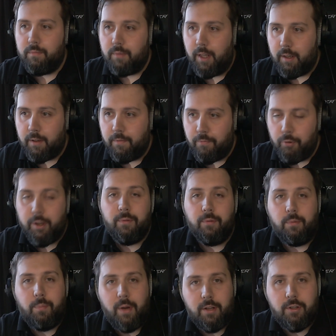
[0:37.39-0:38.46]
like
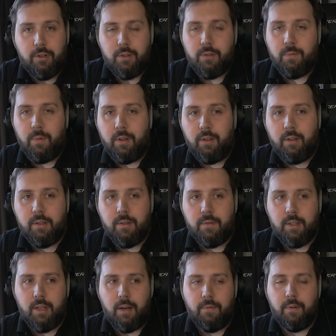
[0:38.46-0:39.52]
frequent patches with lots of
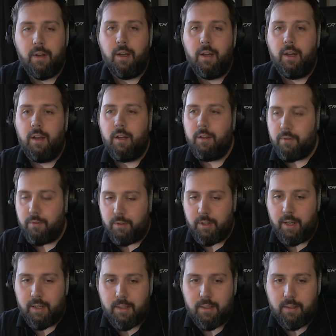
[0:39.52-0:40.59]
stuff to
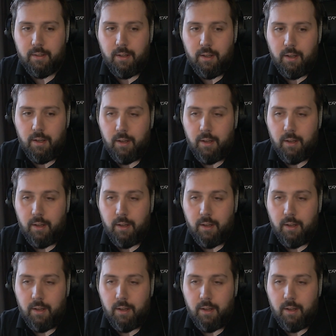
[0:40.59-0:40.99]
test